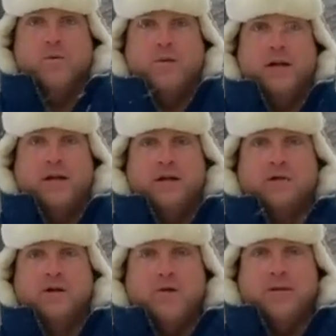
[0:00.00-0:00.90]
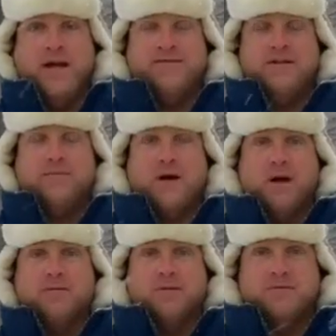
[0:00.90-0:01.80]
we don't have any
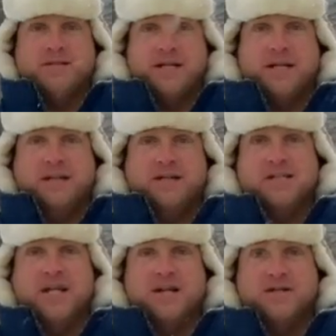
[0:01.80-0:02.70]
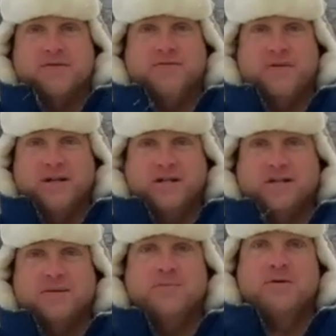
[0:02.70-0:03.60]
problems taking things out of the
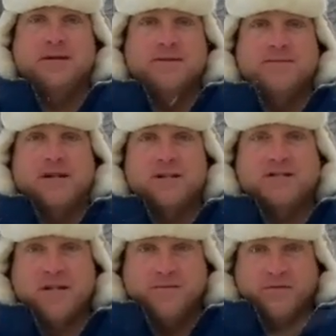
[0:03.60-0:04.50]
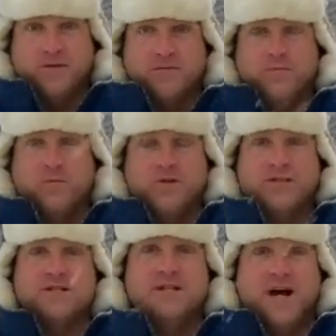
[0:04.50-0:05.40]
fridge and putting them in our sunroom, which
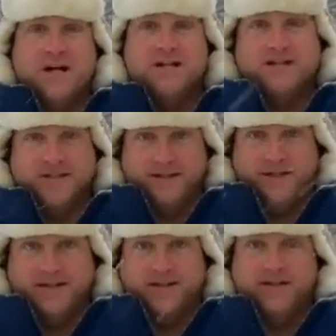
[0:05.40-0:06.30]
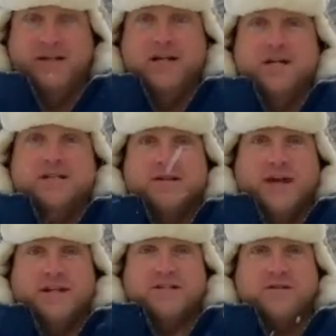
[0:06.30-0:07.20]
is not insulated. So
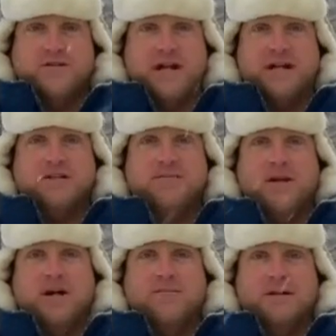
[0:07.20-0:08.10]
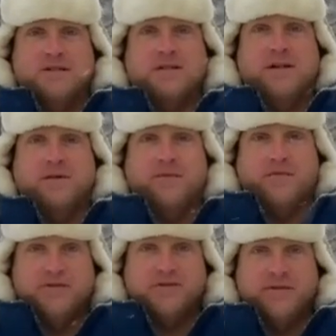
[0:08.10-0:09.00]
that has turned out to be basically our
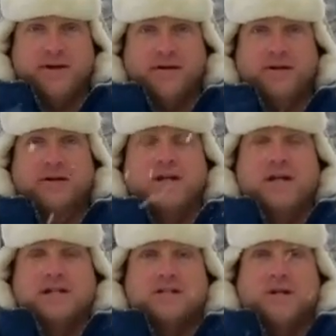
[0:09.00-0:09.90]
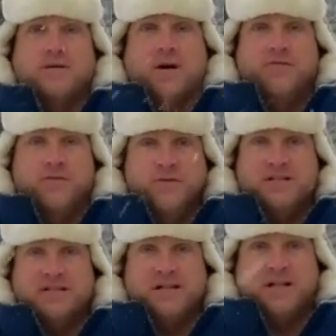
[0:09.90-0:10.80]
refrigerator. So our food
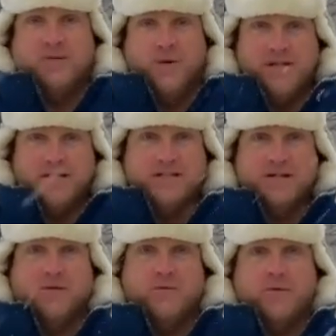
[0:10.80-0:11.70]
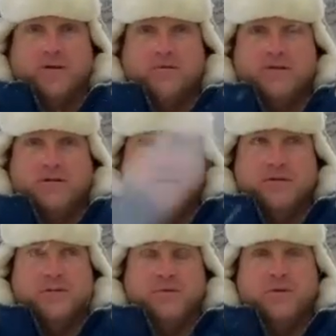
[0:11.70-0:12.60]
isn't getting wasted or due
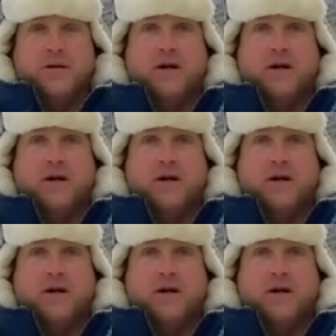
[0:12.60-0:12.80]
to